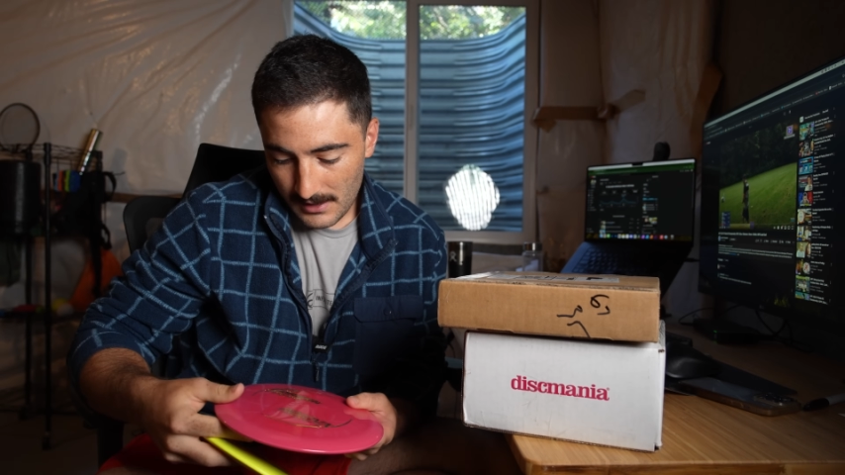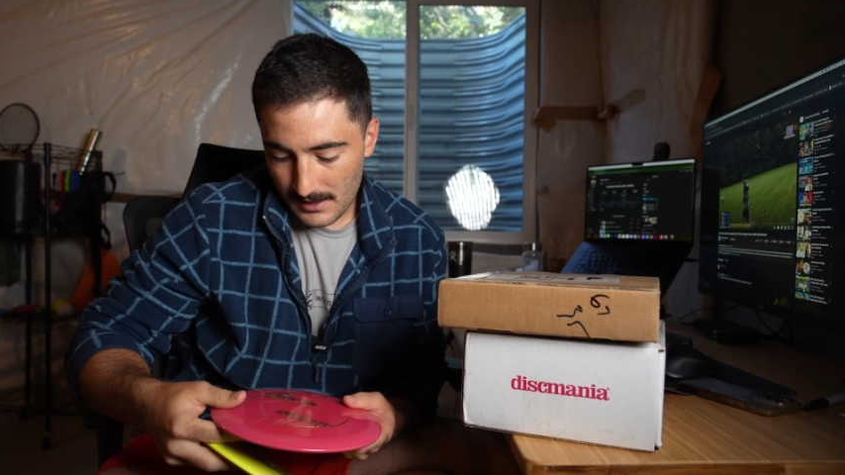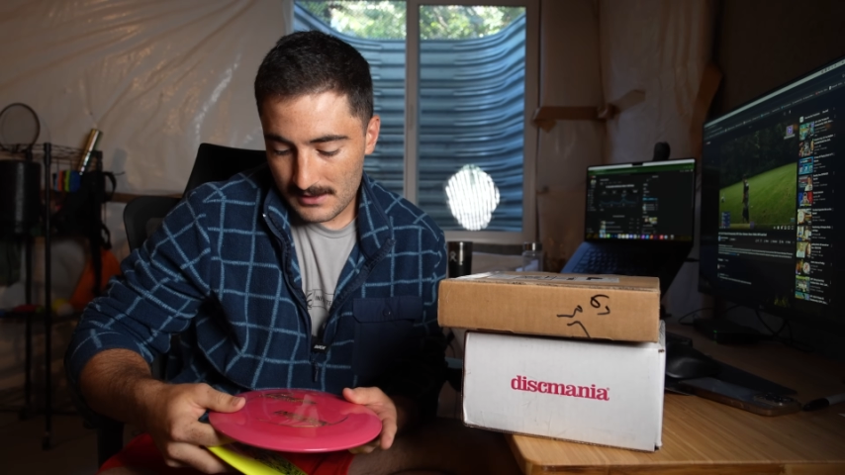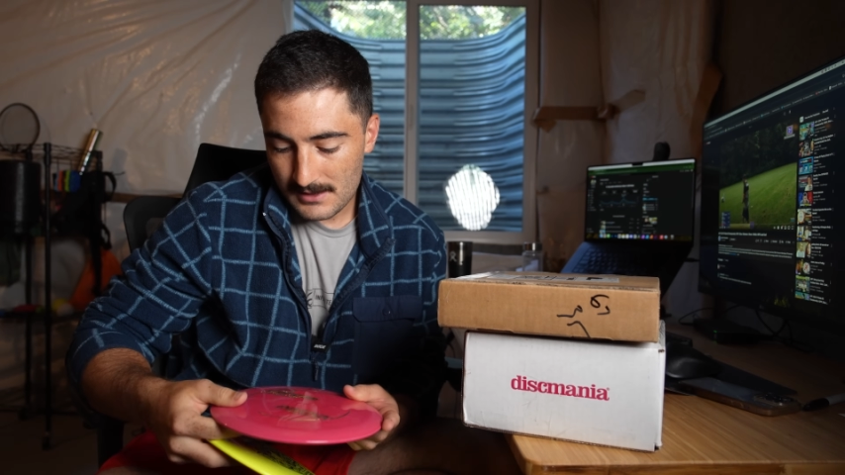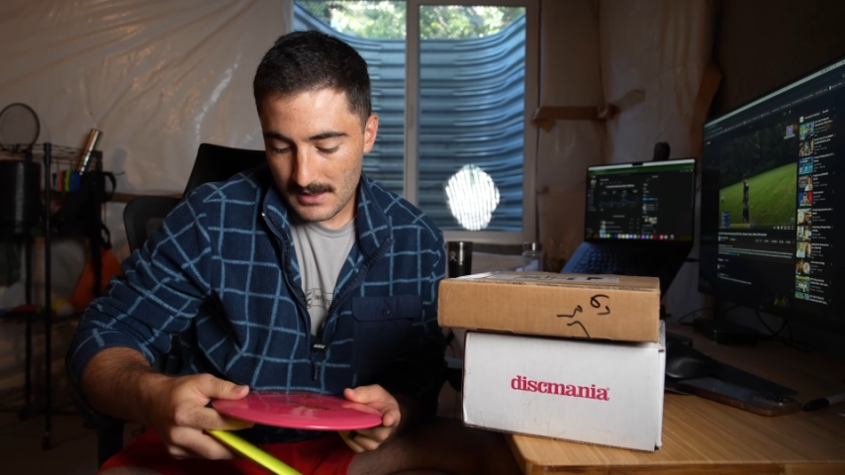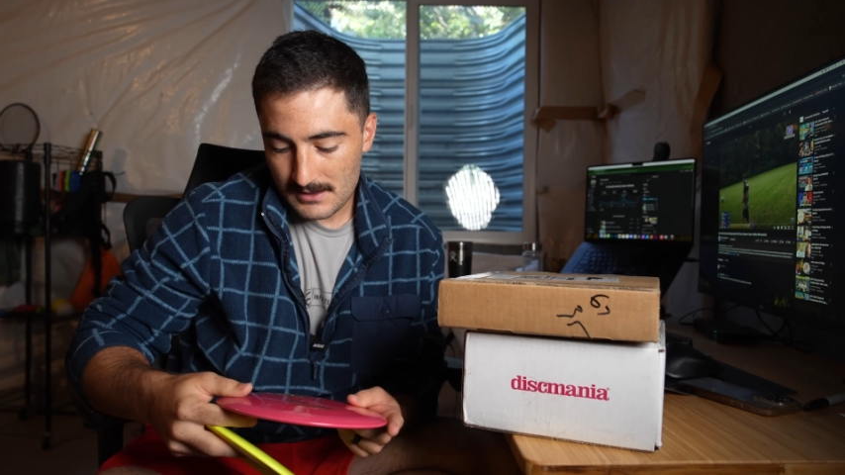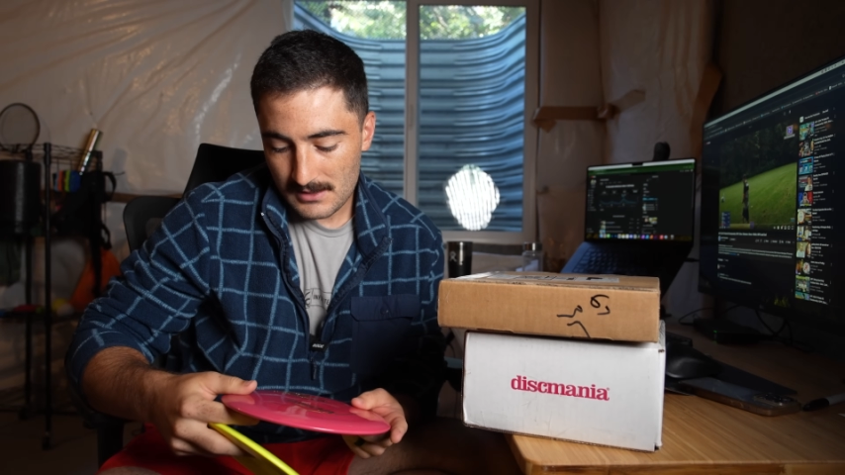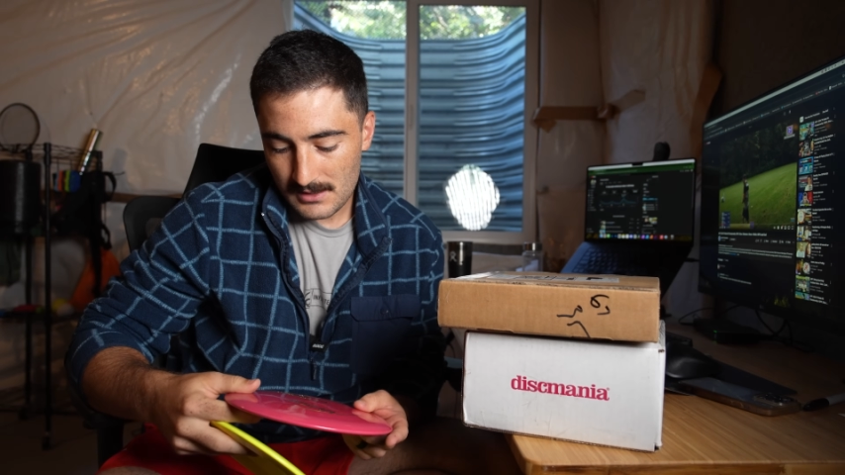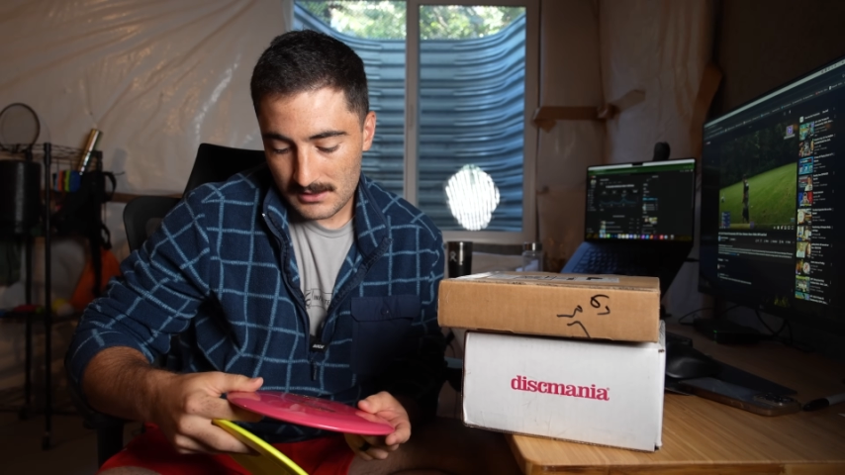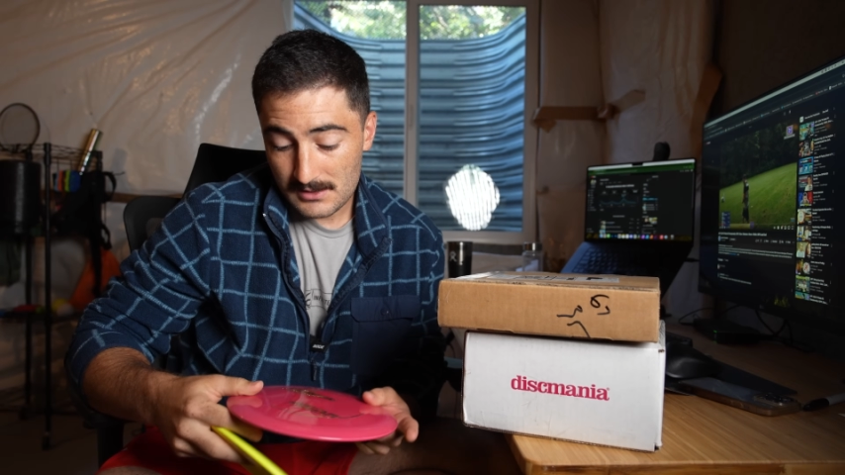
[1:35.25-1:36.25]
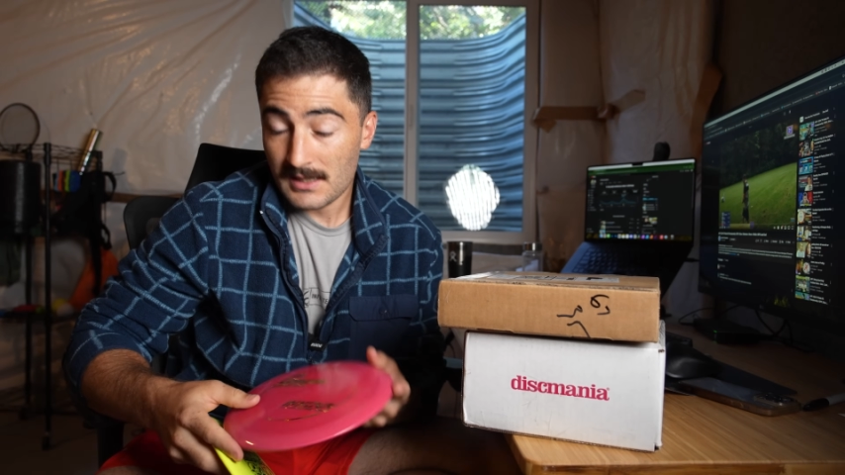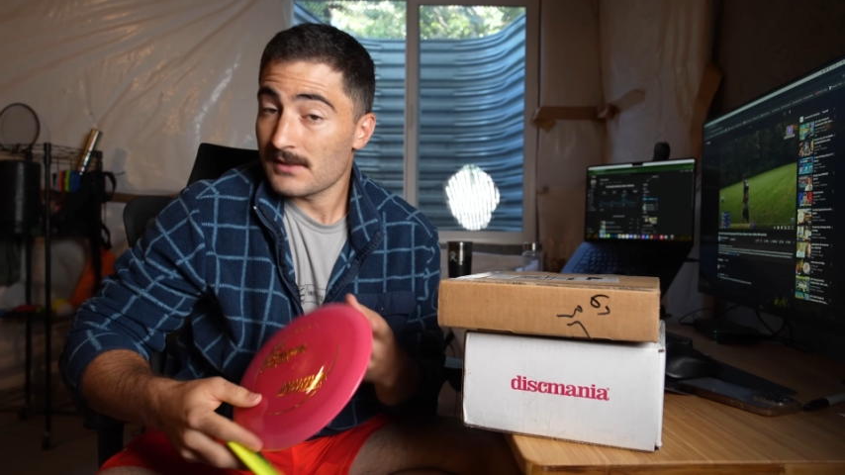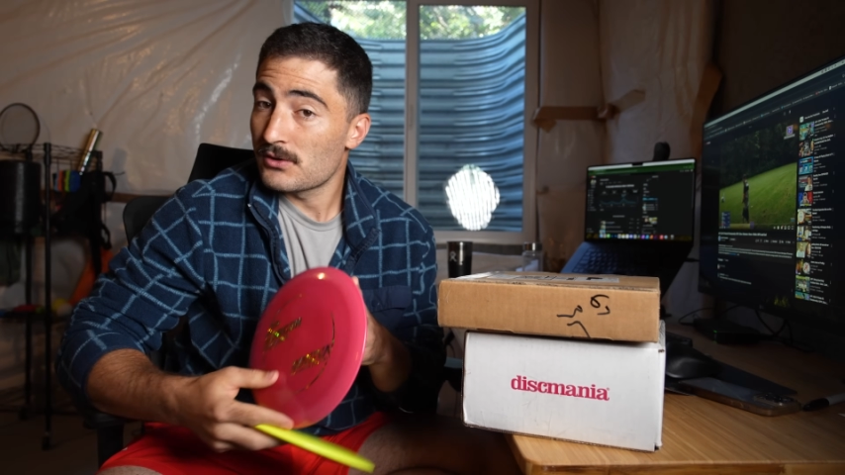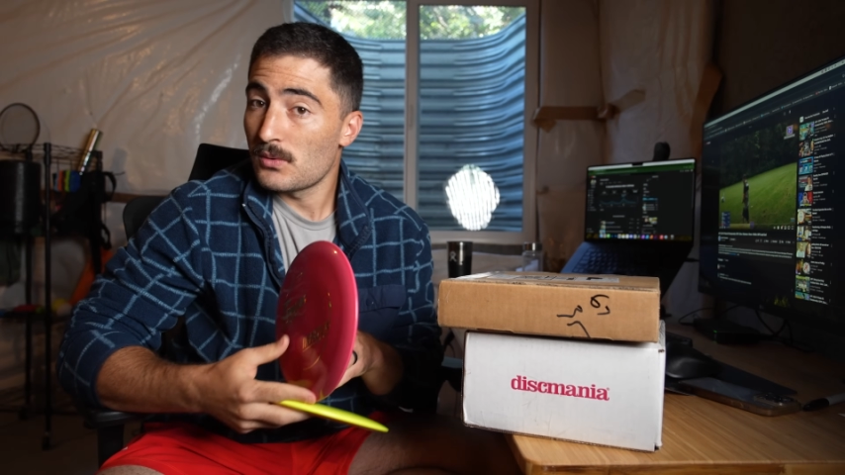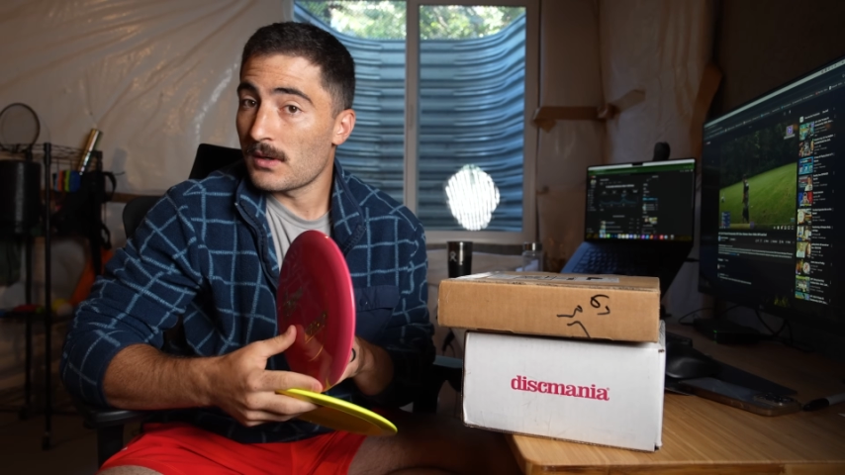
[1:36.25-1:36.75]
and 10.6
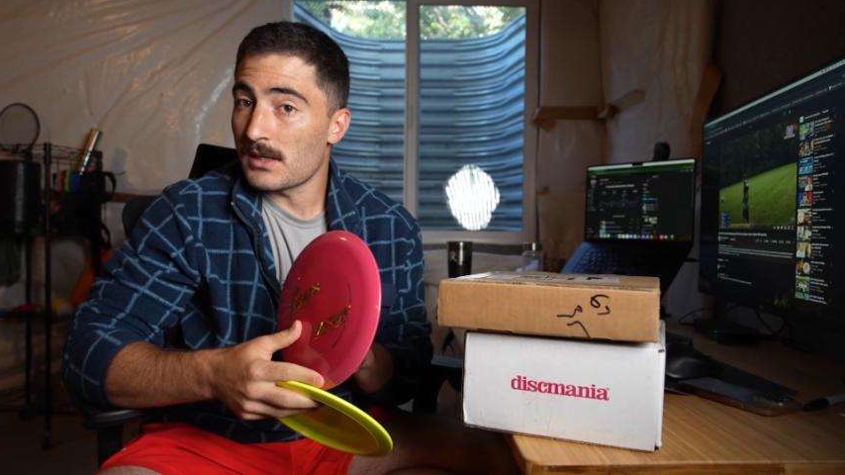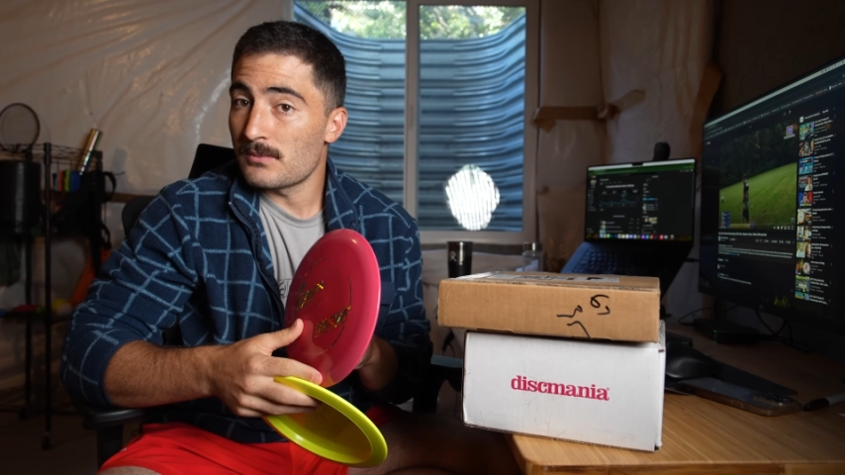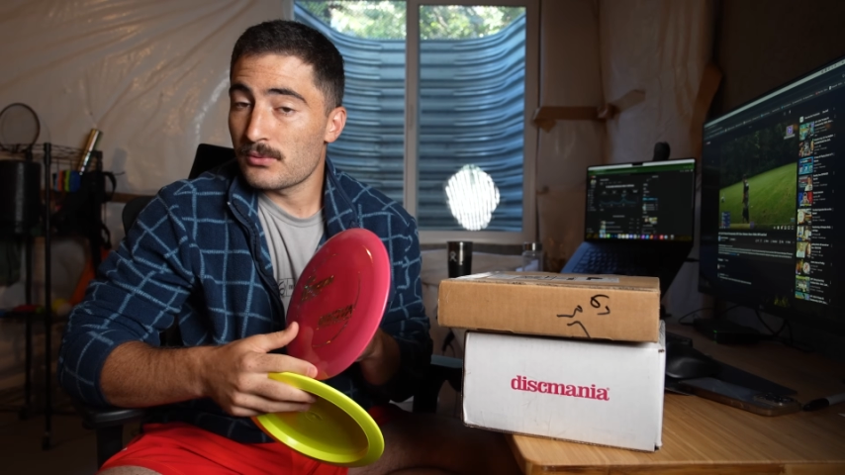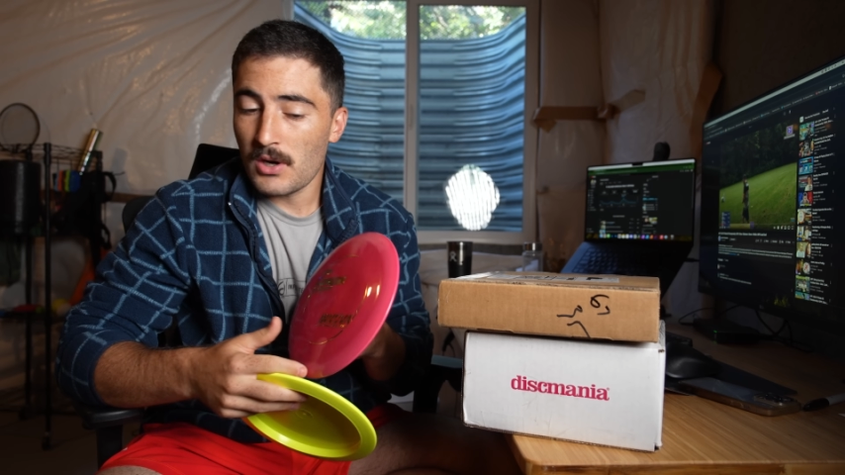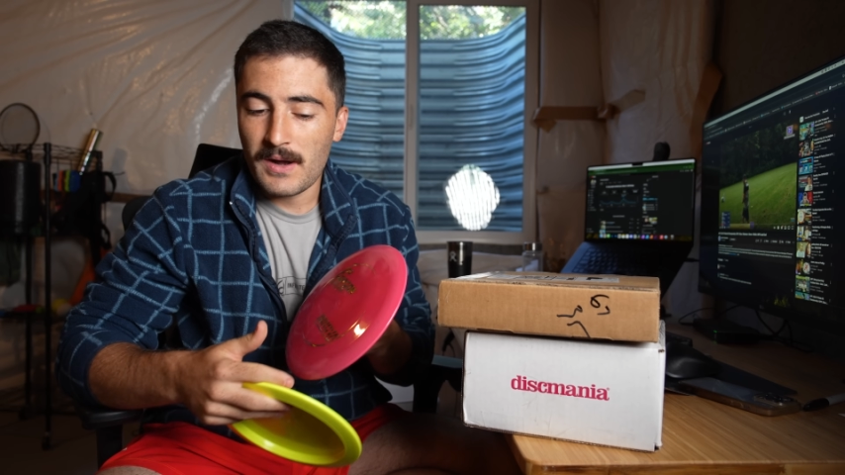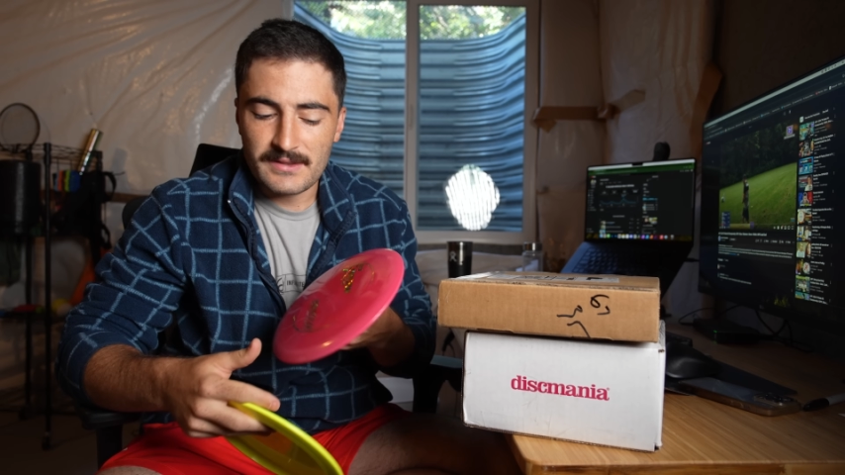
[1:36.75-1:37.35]
-2.1 in Pro.